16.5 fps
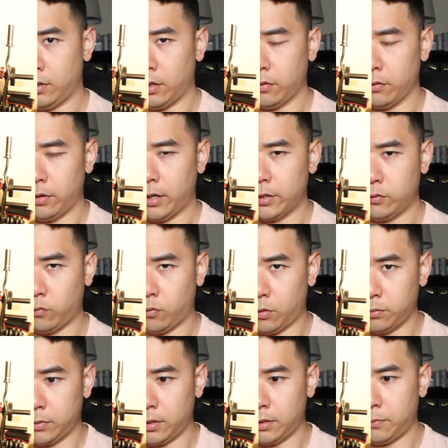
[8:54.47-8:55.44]
other heads
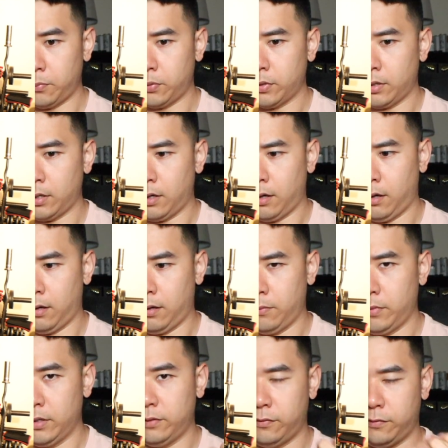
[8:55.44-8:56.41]
warmed up,
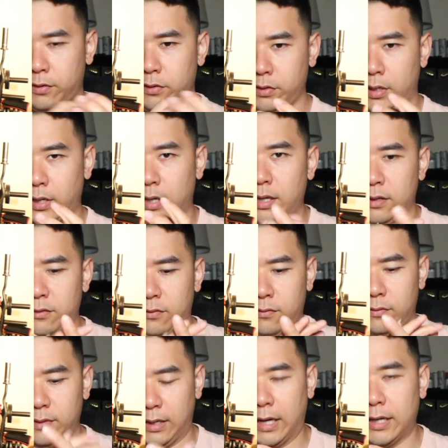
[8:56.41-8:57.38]
it feels like it's
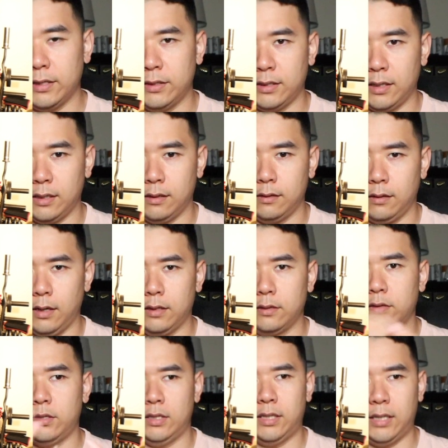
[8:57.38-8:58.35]
nice
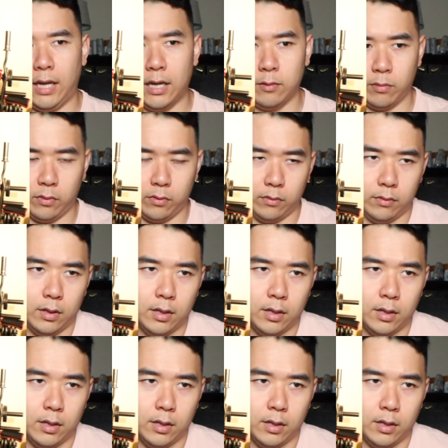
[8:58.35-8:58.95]
and stable.